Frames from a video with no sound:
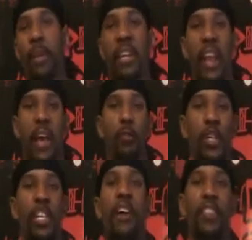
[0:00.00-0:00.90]
meaning that
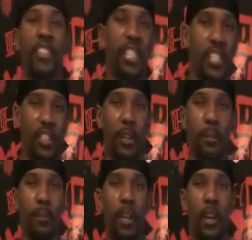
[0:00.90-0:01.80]
whichever
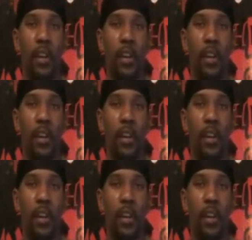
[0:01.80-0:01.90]
system,